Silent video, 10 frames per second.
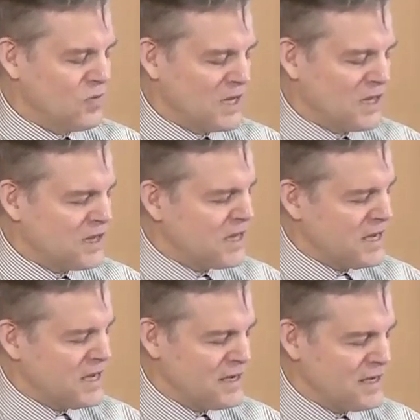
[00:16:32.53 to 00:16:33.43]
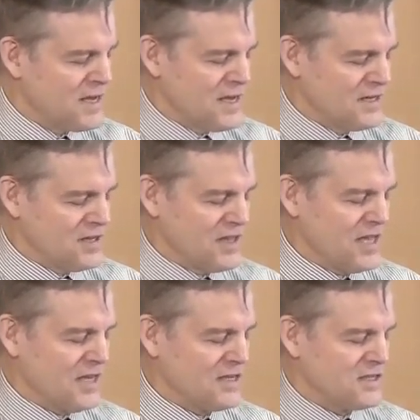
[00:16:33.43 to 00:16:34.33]
We cling to
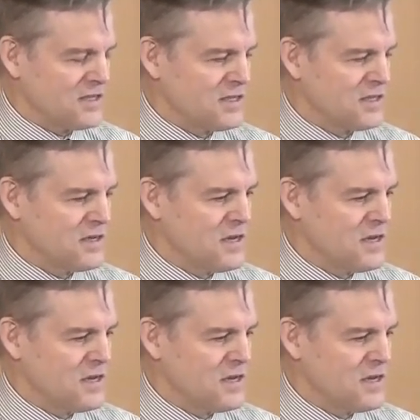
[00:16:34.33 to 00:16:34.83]
things.